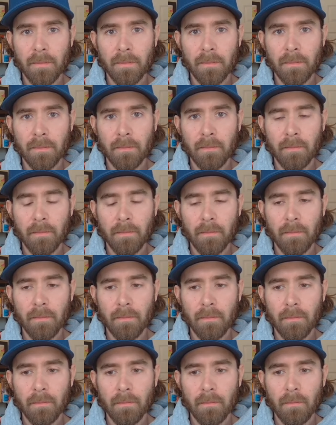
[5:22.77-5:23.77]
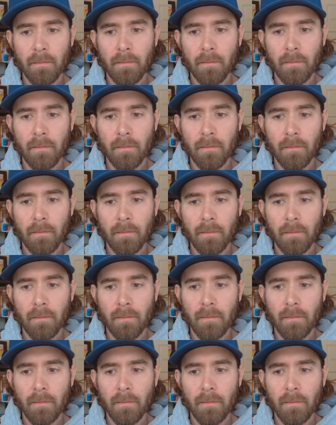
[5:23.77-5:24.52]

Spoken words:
(silence)